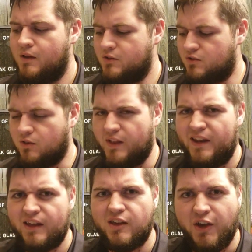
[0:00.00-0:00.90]
and just
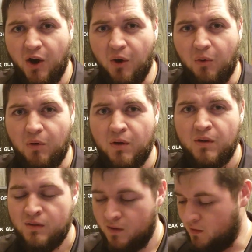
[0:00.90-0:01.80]
let it go?
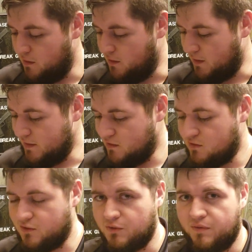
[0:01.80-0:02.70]
Like, this
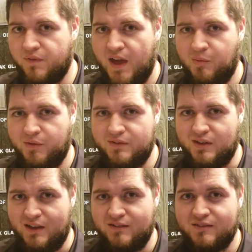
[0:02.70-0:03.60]
is your family's
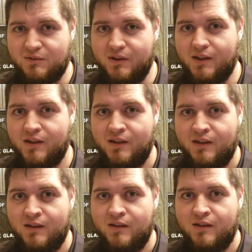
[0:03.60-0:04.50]
history
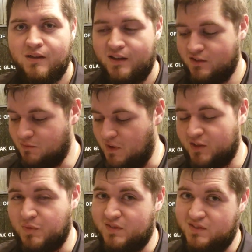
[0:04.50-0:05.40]
it just
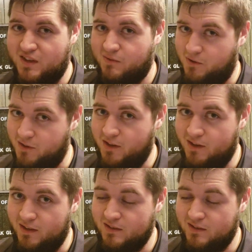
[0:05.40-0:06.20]
makes me sick, really.